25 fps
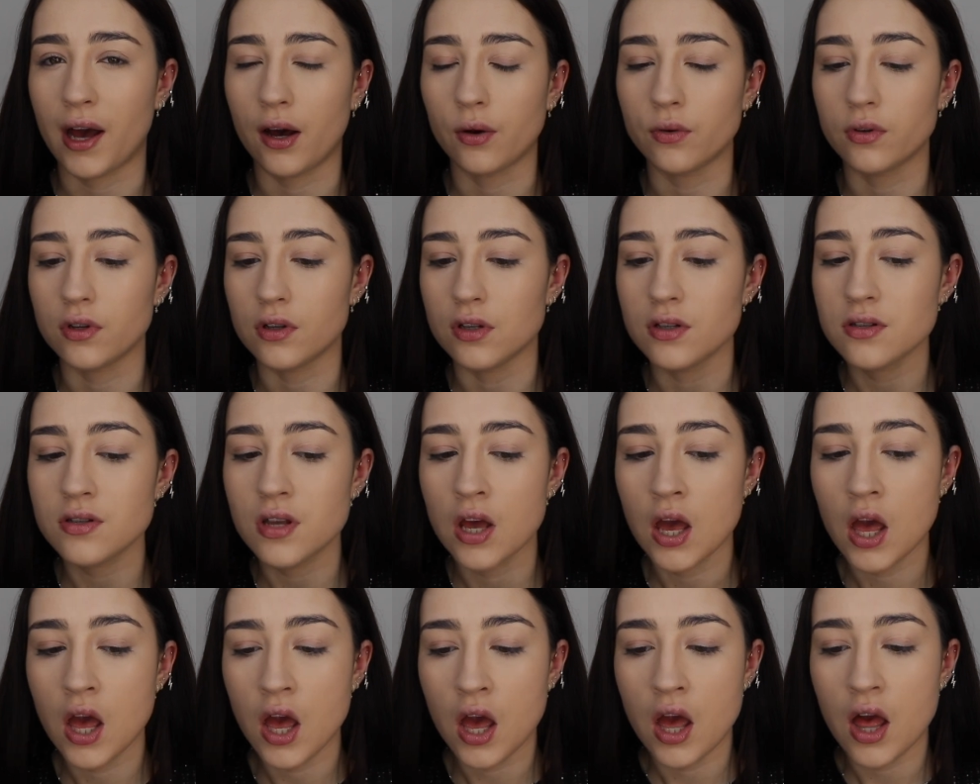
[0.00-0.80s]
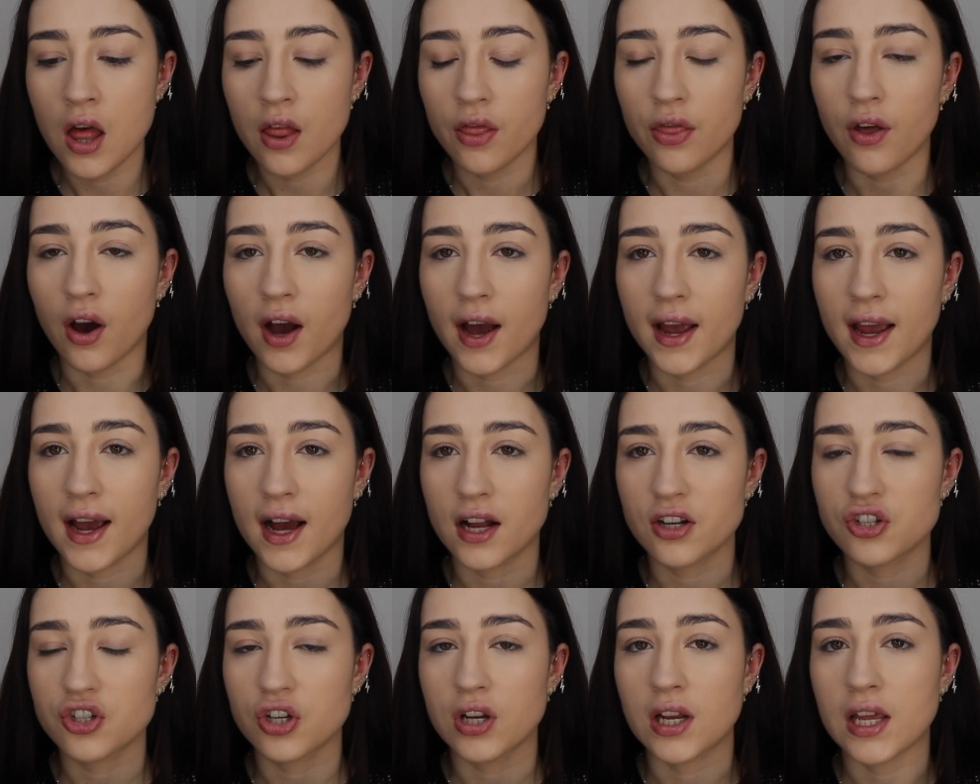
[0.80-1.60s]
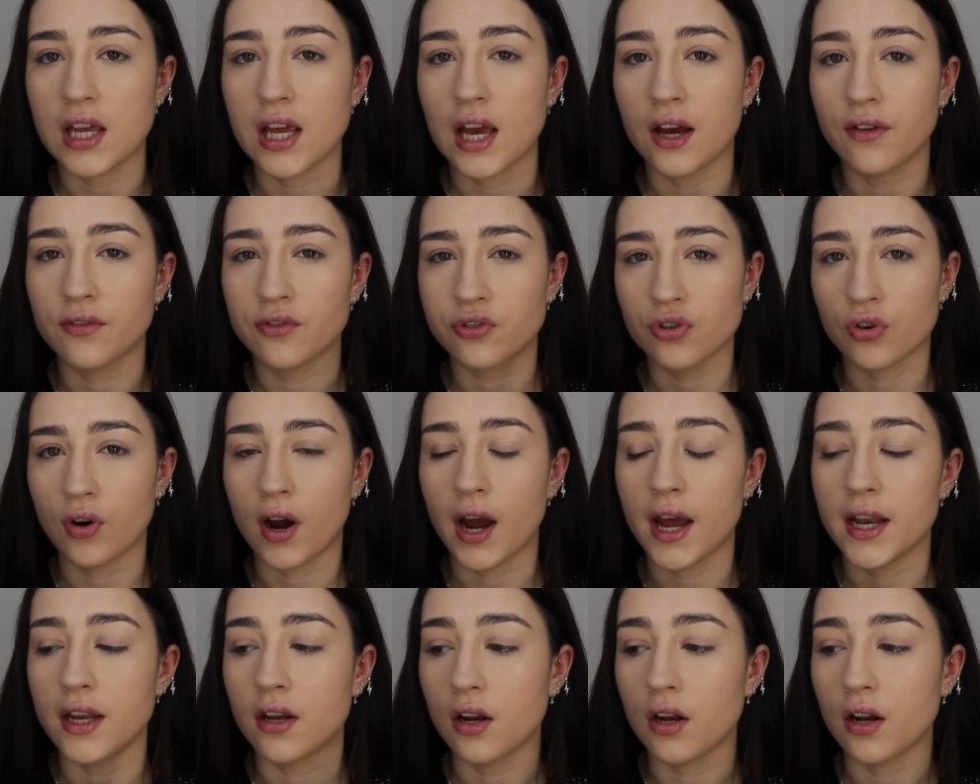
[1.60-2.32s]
powders that I actually have tried,